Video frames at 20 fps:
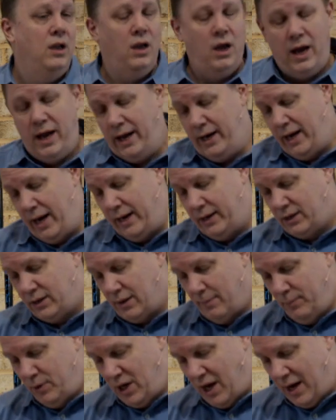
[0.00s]
And, and
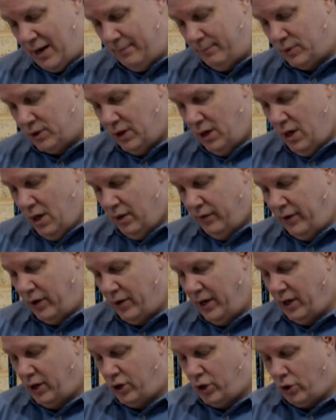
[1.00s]
sometimes they're
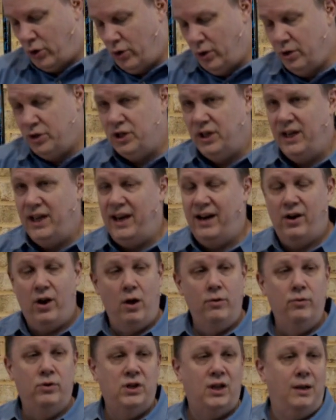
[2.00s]
encouraging, and at
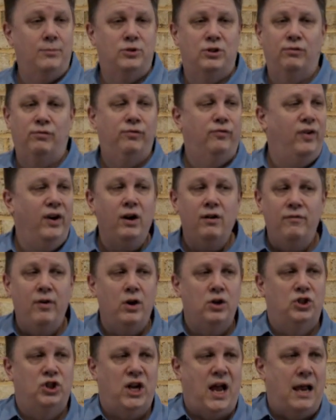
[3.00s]
other times they're very,
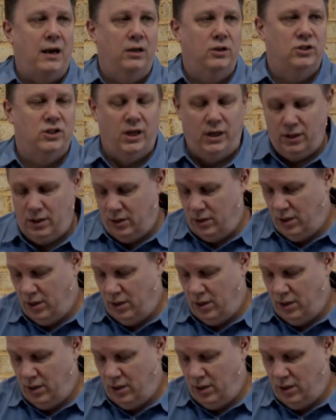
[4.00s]
very challenging.